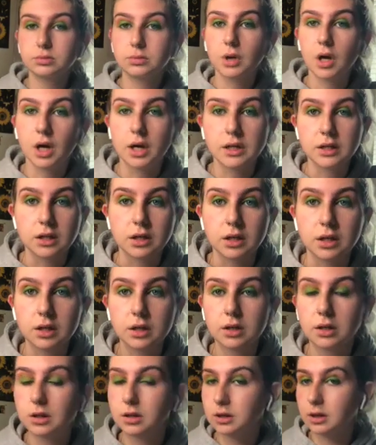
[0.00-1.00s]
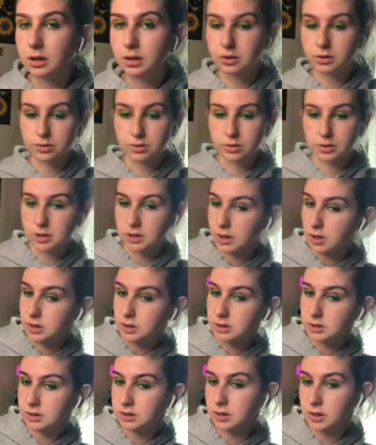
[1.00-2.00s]
I think that looks really
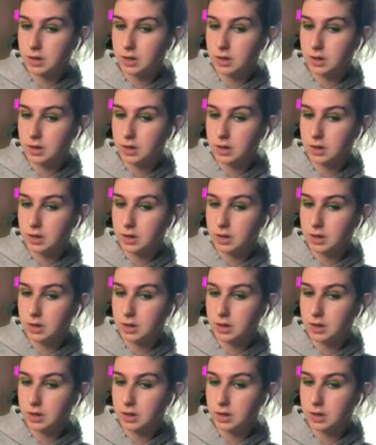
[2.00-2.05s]
nice.